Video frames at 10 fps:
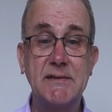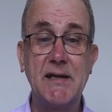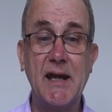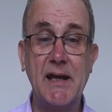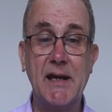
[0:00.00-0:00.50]

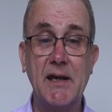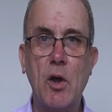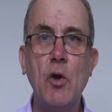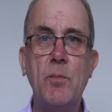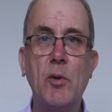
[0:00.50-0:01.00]
T,
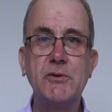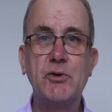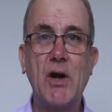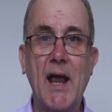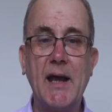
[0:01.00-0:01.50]
who
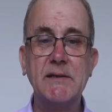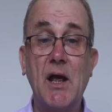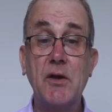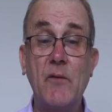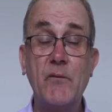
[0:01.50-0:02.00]
portrayed the